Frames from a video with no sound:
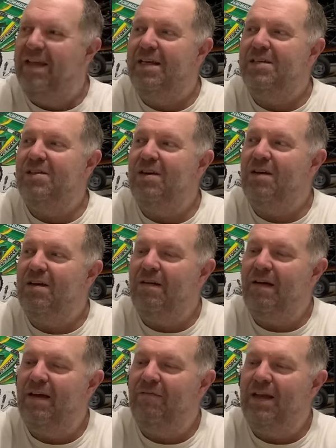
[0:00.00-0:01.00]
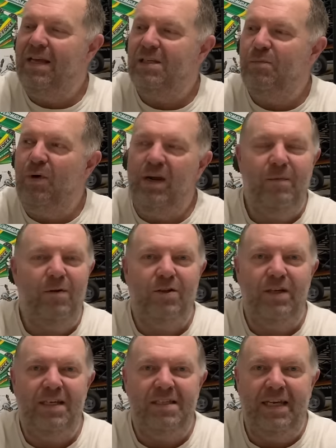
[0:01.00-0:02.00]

So that's pretty much it.